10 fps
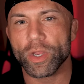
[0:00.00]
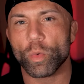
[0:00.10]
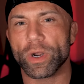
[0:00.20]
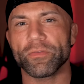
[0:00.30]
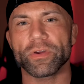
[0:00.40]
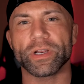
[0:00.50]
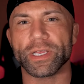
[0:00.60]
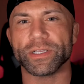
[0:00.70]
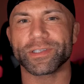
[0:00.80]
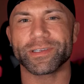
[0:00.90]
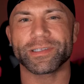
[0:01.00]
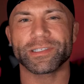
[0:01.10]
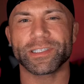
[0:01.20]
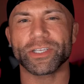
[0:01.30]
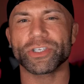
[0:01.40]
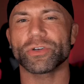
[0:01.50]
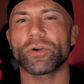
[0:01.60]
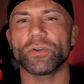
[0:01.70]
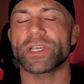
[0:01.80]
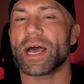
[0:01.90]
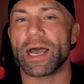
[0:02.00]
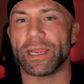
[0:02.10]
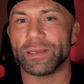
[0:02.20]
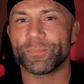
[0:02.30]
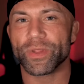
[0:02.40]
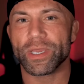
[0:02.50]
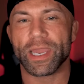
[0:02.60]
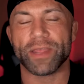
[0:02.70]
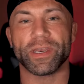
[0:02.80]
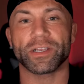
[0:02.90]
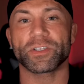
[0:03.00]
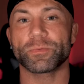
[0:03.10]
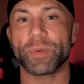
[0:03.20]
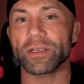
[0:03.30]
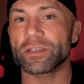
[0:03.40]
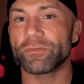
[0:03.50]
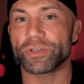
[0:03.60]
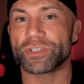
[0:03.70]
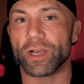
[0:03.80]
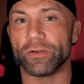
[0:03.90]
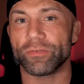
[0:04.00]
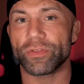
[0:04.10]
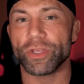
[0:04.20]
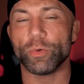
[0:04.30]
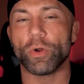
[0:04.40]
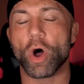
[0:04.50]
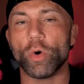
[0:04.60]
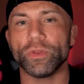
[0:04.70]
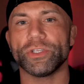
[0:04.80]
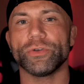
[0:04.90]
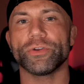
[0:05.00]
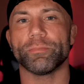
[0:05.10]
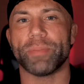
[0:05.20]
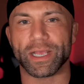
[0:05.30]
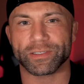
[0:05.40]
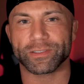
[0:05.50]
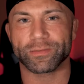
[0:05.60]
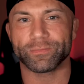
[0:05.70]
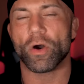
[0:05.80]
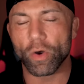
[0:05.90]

Whatever it is, set your goals high, and then expect of yourself that you will only do your best.